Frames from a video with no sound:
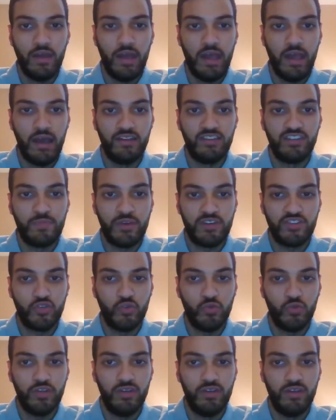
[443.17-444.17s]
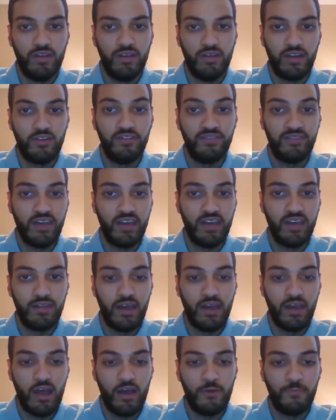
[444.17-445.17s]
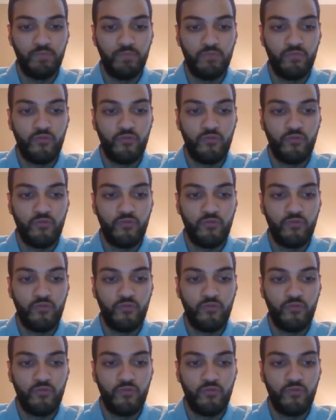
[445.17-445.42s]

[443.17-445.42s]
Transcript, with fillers: And especially, like you said, uh,